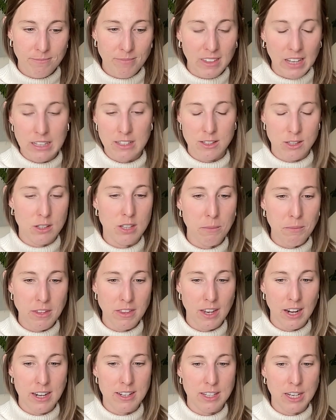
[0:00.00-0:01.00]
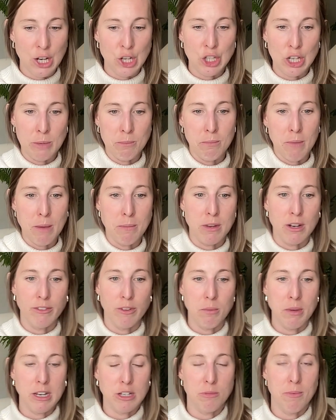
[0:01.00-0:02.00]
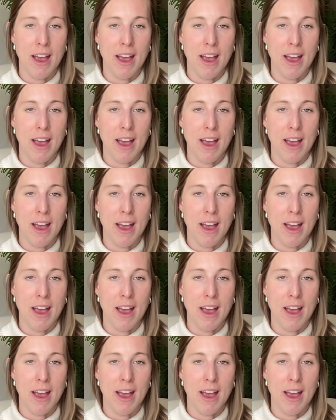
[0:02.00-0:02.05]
This is something that I teach in my Beautiful Peach